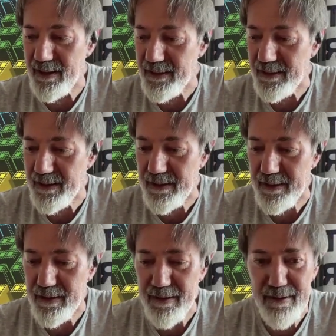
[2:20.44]

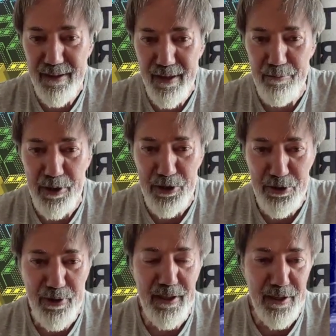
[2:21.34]
And I managed
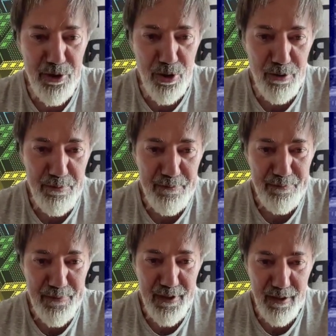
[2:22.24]
to get a job,
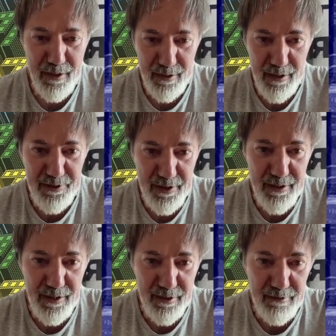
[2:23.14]
like I
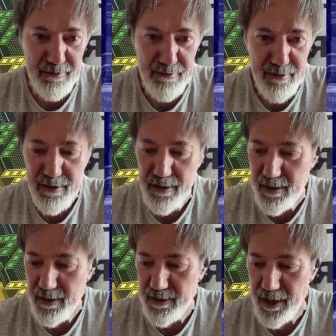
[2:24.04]
said, at a
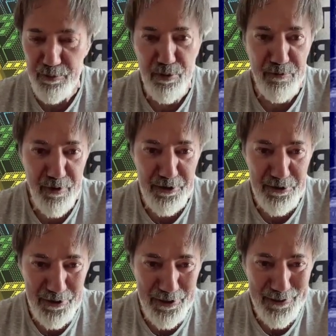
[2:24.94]
cable
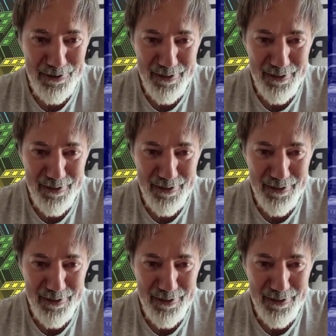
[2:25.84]
factory,